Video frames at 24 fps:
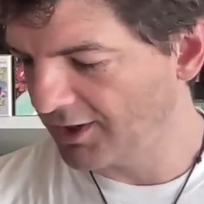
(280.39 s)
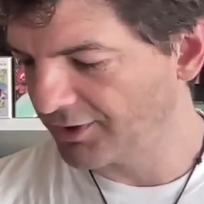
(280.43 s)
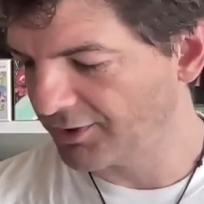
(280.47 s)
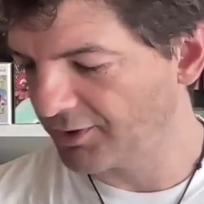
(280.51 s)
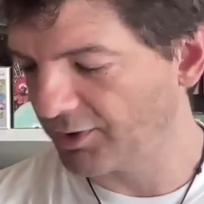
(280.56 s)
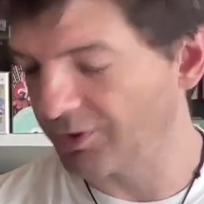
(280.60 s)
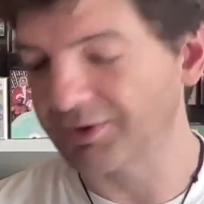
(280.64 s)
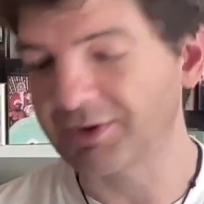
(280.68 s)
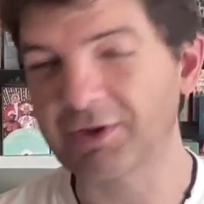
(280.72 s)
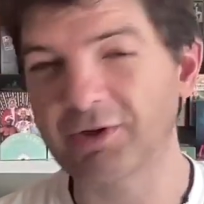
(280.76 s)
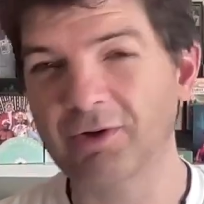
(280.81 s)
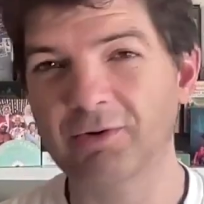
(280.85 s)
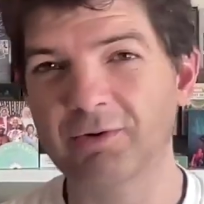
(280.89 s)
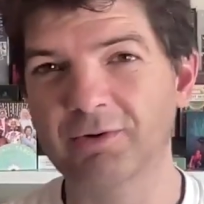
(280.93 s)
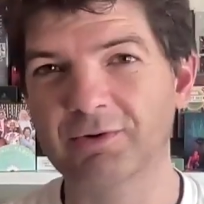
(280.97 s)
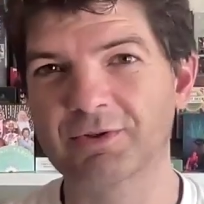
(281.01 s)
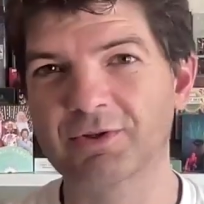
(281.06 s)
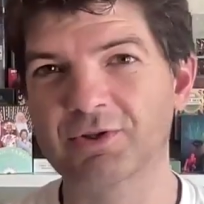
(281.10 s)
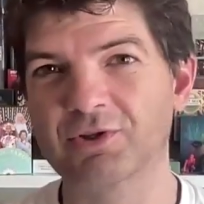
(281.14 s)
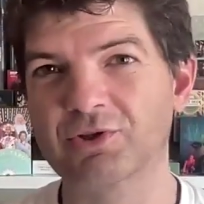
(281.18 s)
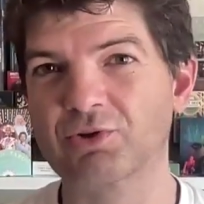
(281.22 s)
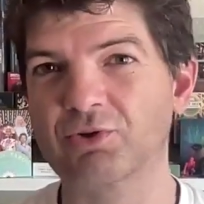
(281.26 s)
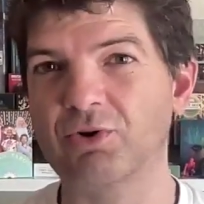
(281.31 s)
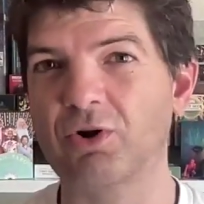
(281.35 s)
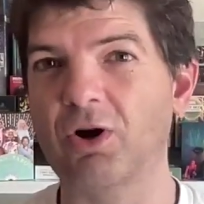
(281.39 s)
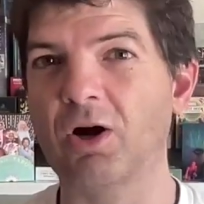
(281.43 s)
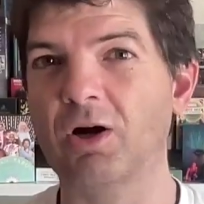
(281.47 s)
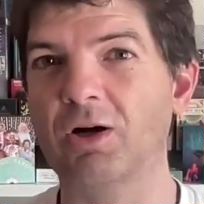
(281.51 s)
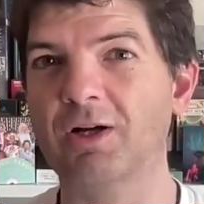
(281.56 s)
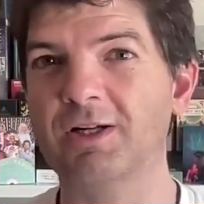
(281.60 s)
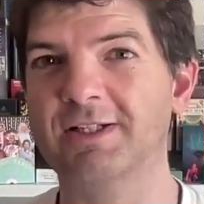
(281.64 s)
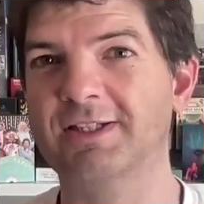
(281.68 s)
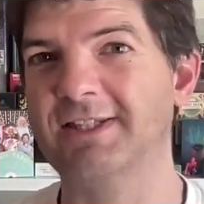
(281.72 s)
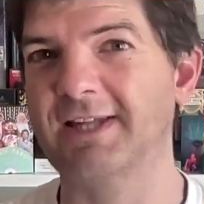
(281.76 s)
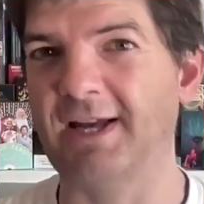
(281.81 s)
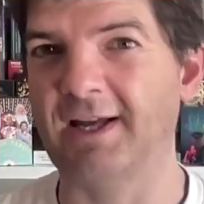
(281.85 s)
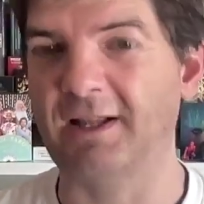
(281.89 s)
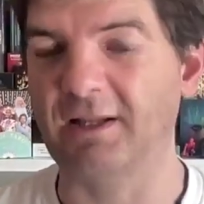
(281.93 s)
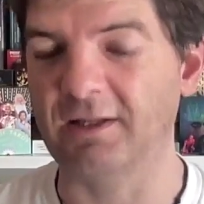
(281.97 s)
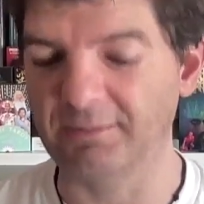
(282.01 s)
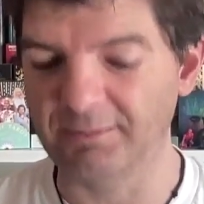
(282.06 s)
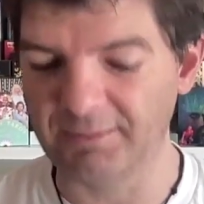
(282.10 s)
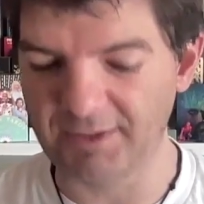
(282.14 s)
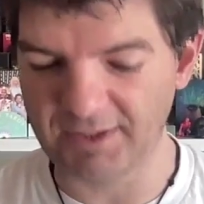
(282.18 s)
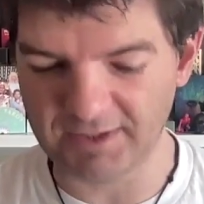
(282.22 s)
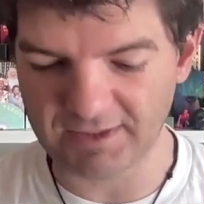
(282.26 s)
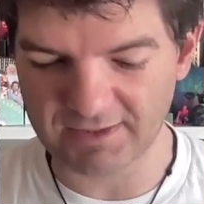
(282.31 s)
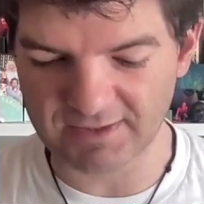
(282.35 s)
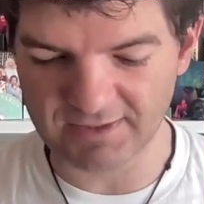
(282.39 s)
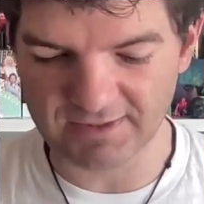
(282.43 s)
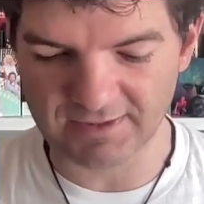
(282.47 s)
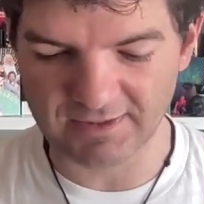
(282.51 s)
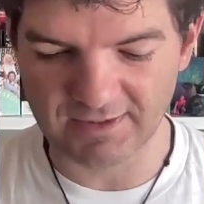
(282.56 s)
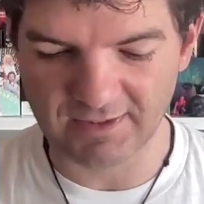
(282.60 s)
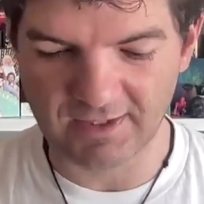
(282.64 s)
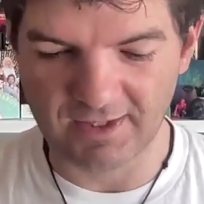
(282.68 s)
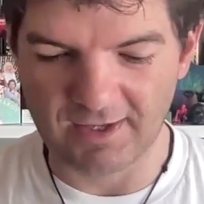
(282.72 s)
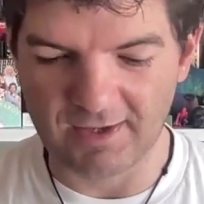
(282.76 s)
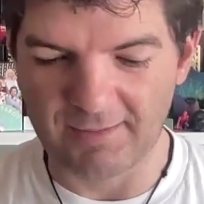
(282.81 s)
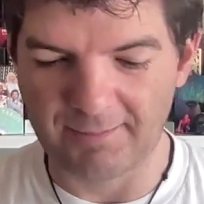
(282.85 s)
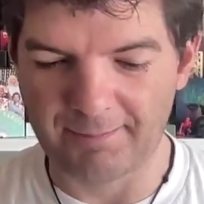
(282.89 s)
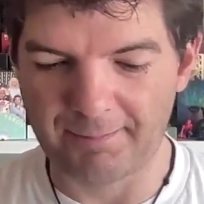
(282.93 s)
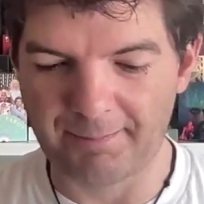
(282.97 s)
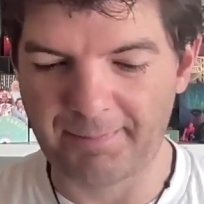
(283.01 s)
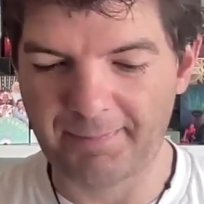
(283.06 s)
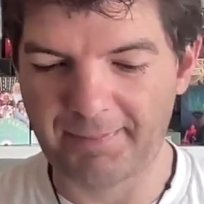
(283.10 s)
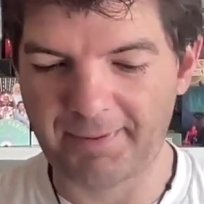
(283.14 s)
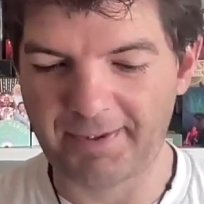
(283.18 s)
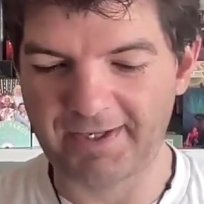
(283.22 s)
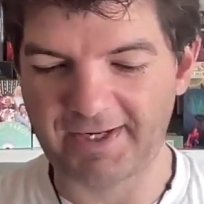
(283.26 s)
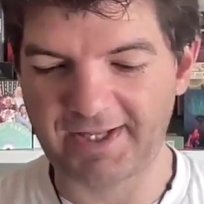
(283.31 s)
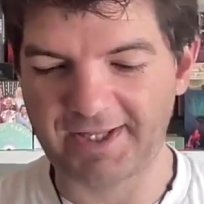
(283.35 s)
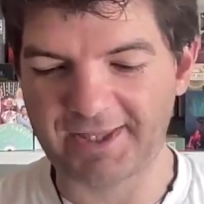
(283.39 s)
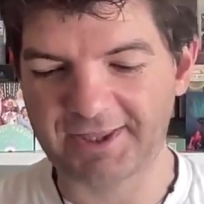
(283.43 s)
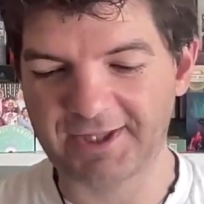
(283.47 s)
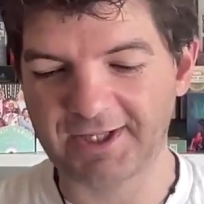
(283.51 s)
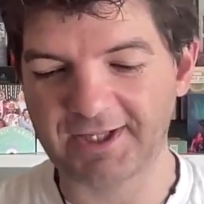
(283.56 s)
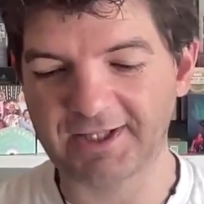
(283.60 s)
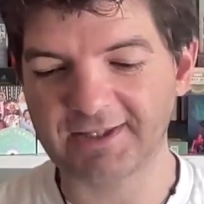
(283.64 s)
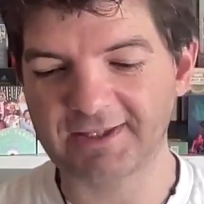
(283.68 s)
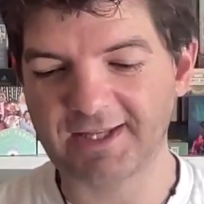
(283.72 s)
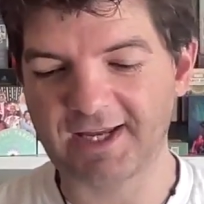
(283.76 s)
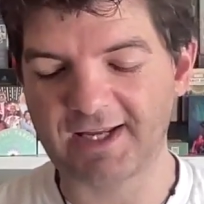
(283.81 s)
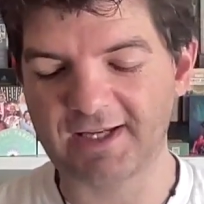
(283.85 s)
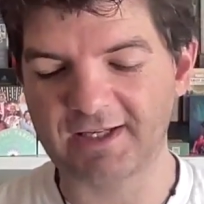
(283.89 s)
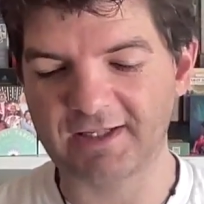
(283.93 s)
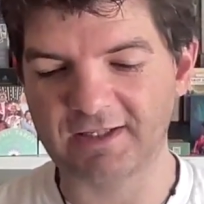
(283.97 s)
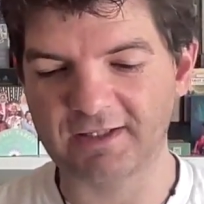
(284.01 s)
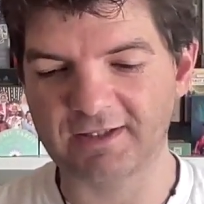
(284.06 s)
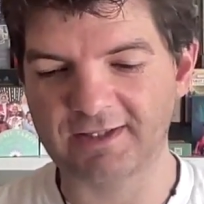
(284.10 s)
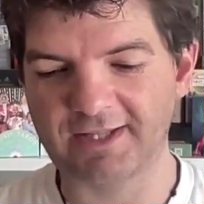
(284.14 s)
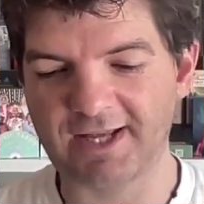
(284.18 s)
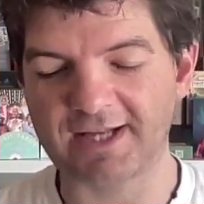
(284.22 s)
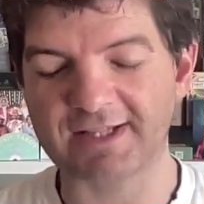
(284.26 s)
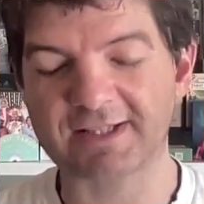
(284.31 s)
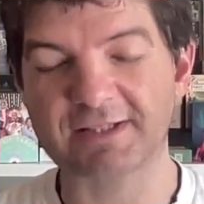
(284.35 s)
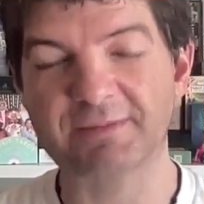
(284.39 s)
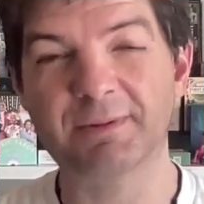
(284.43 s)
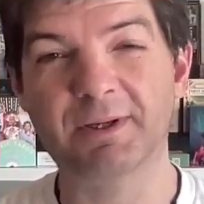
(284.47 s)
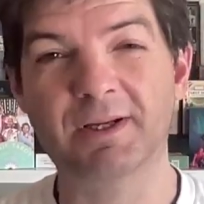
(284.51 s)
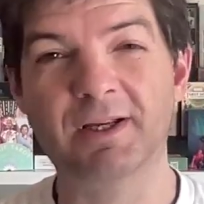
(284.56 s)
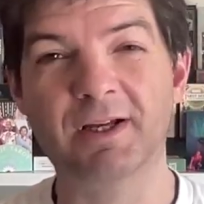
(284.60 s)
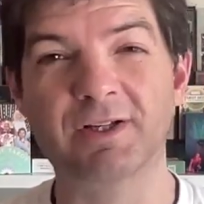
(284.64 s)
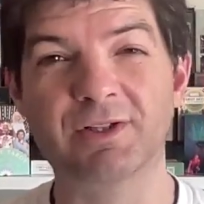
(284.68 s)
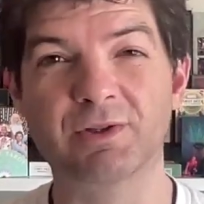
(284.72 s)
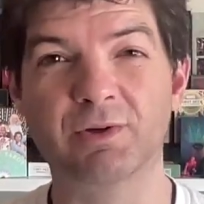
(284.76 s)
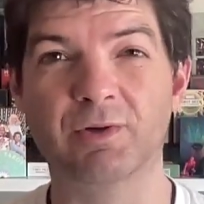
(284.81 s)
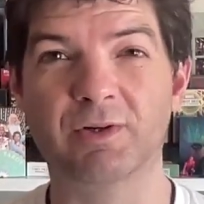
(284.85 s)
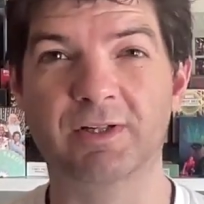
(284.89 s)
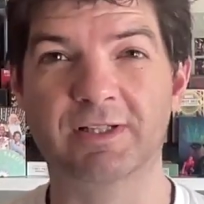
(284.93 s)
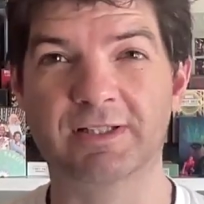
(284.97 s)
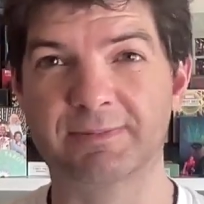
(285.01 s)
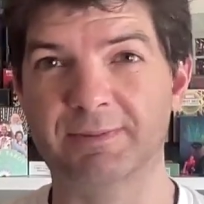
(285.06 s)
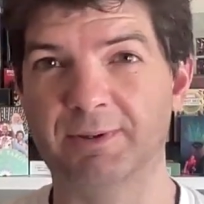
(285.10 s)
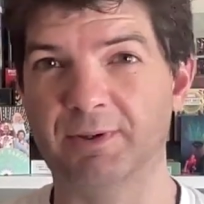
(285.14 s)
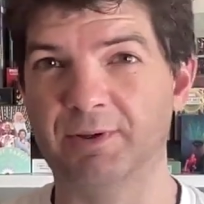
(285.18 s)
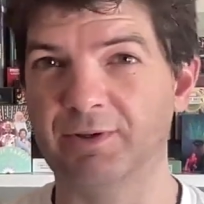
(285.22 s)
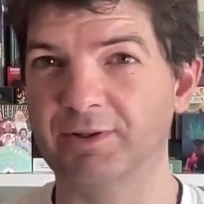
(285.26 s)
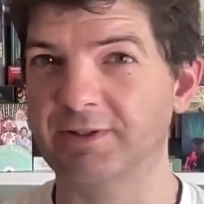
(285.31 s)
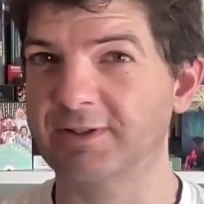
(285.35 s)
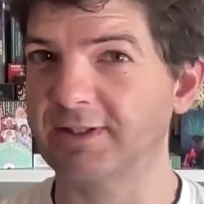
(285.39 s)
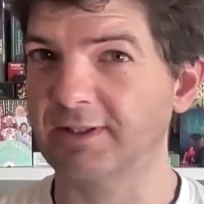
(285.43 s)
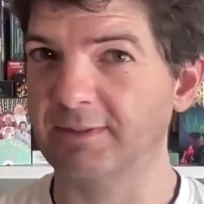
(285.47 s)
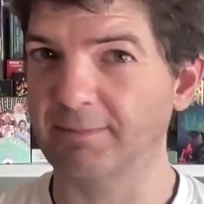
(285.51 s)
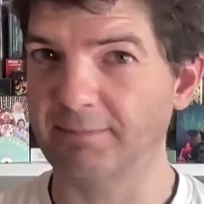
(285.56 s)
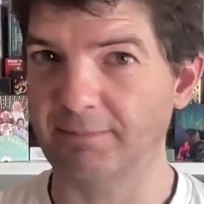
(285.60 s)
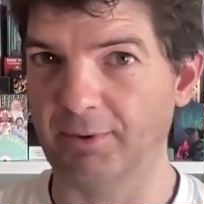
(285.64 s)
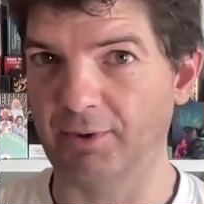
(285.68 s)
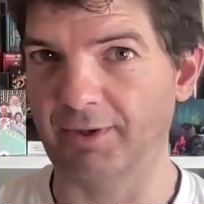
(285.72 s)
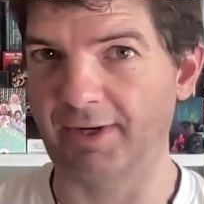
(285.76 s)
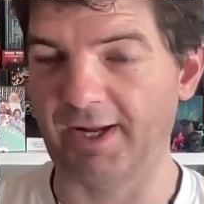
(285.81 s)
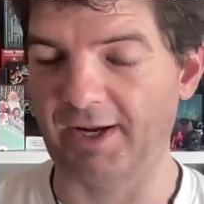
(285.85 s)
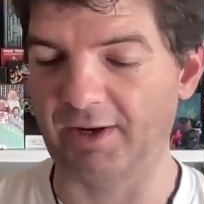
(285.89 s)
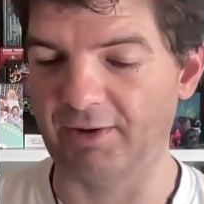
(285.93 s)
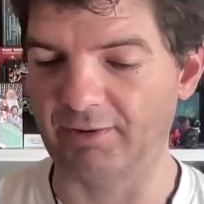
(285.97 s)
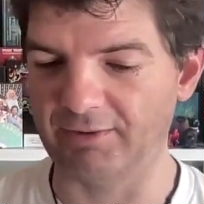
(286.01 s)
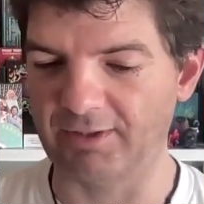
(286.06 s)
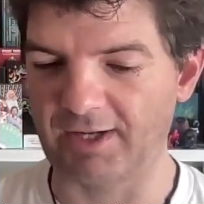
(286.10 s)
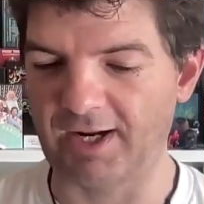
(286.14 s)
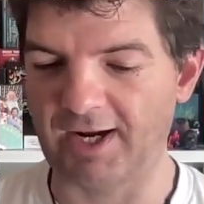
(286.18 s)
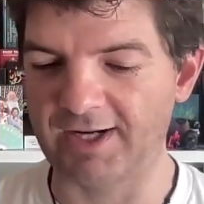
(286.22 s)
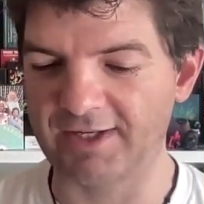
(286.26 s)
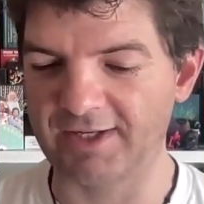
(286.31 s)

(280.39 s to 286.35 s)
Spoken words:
Those are your strongest elements, but I think that that's because you're experiencing burnout.